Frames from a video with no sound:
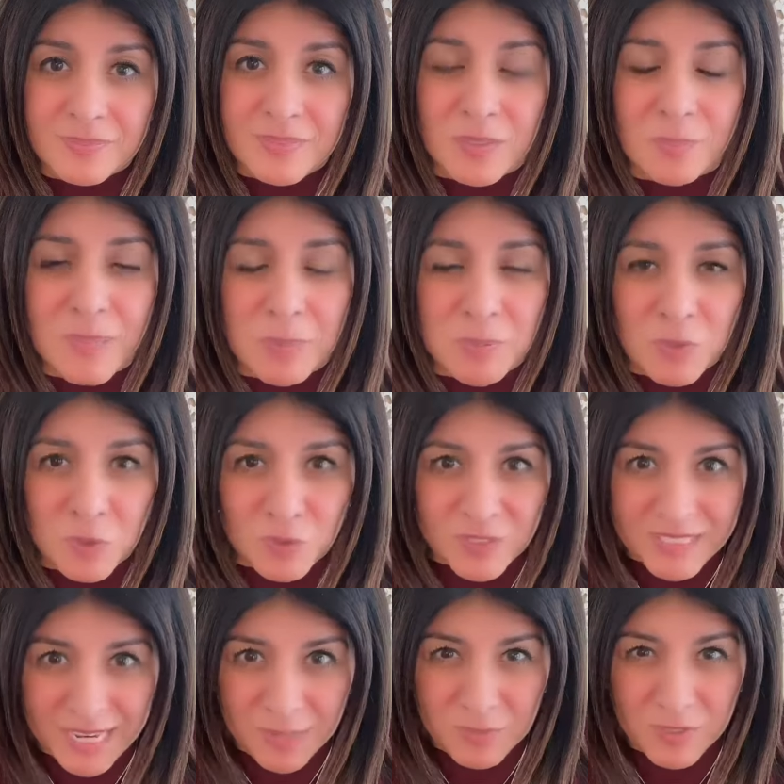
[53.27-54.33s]
the people who
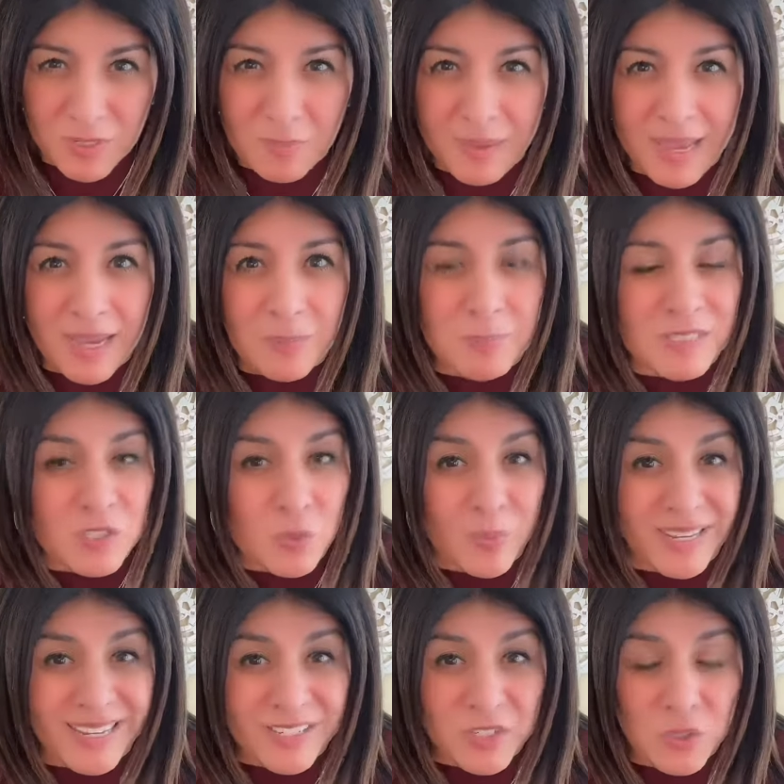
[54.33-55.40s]
stabbed you in the back,
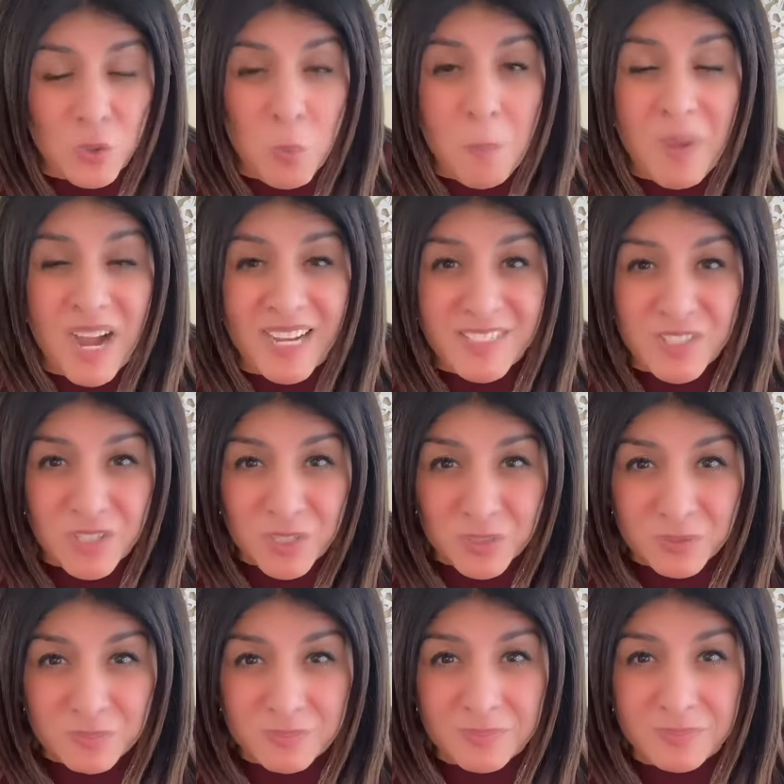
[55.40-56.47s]
betrayed you, mocked you,